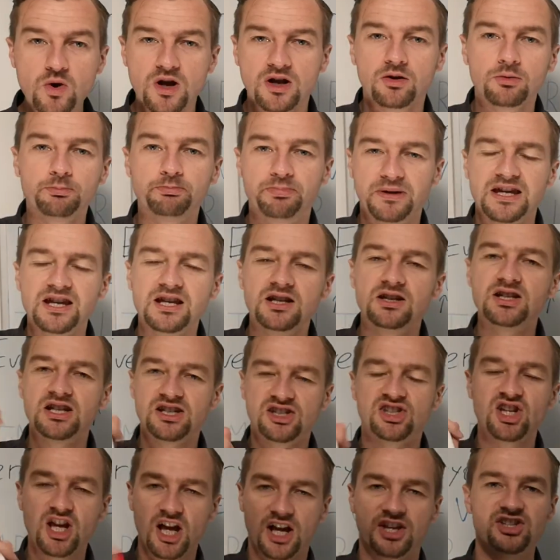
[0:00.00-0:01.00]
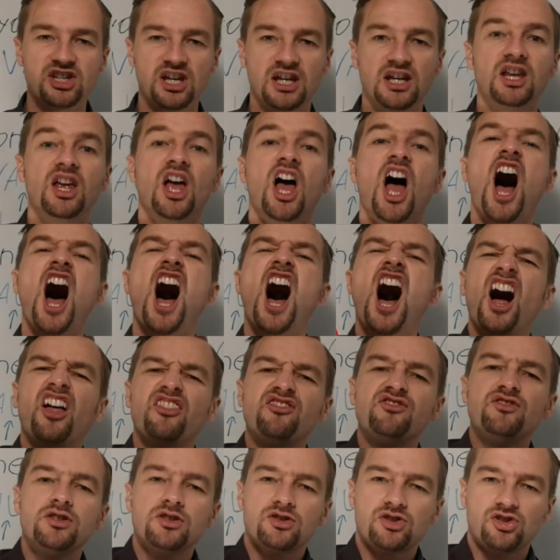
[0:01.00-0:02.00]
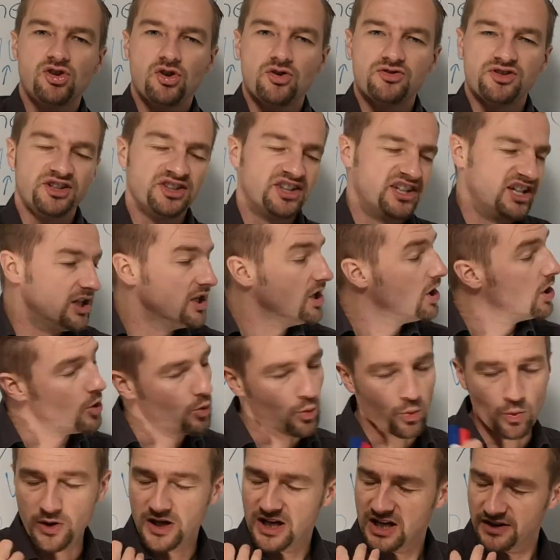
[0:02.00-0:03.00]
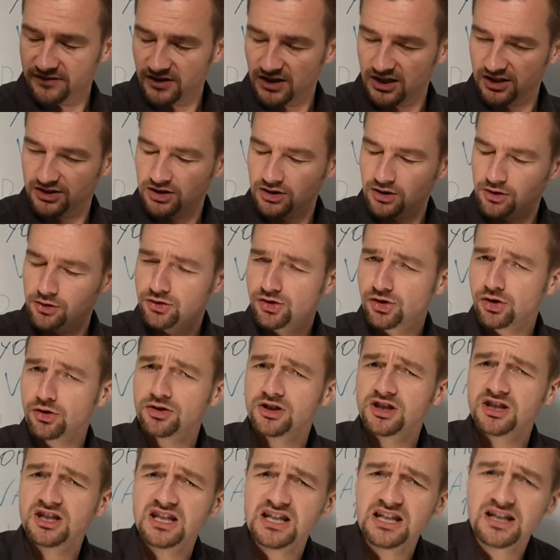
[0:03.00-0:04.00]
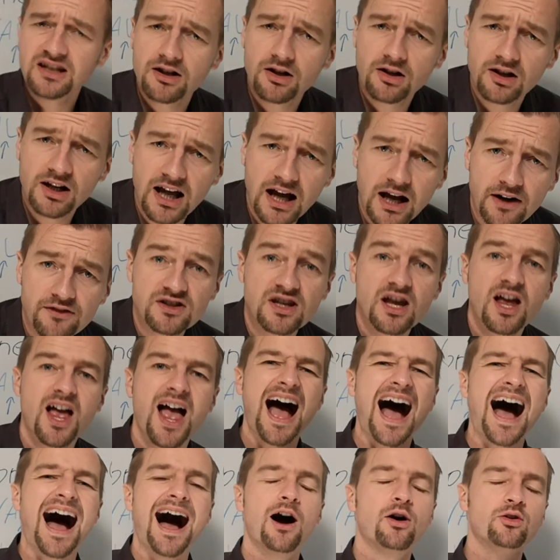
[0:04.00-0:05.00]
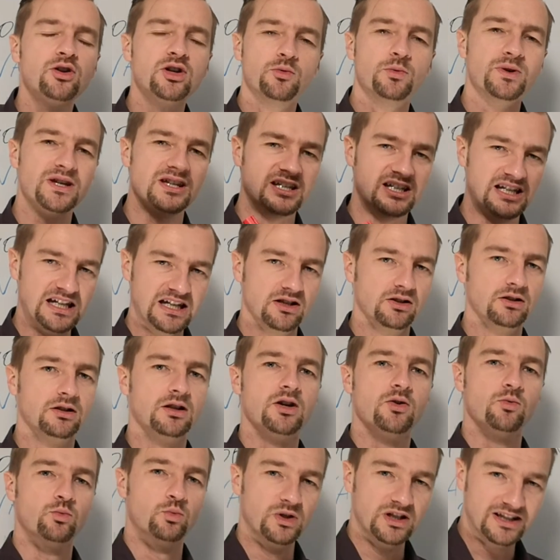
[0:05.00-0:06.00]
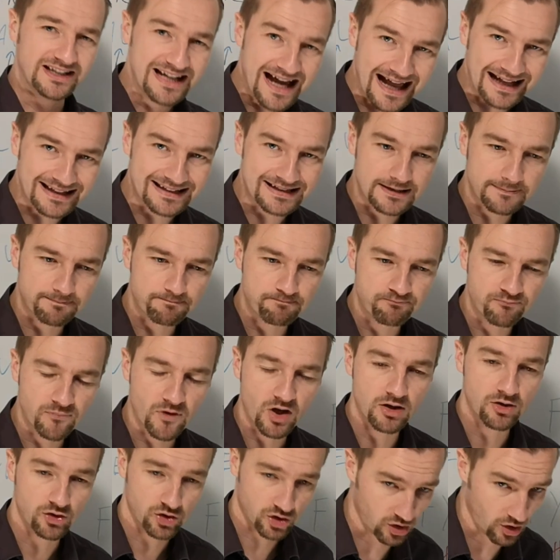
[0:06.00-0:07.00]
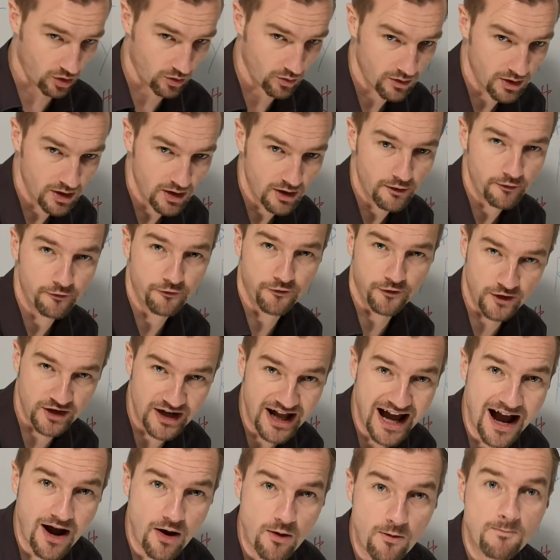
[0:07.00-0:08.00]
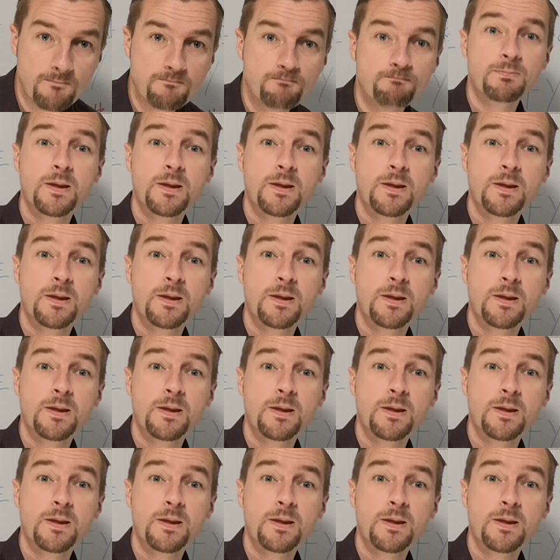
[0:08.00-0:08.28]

will be discussing uncertainty. We have a lot of uncertainty in our lives. How do we deal with that? So, for now,